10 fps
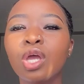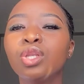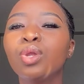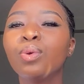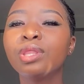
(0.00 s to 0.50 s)

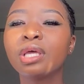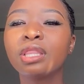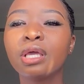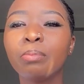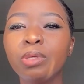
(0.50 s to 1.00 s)
knowing that
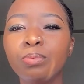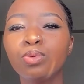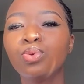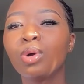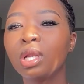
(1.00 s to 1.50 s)
there are people
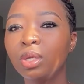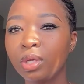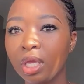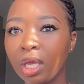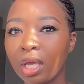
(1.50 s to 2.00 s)
who are
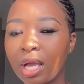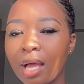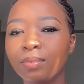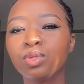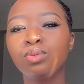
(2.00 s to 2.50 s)
looking
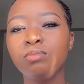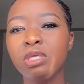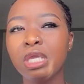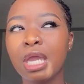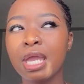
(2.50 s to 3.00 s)
up to
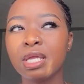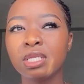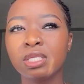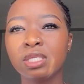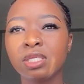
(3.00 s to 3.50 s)
me,
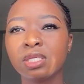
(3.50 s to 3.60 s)
and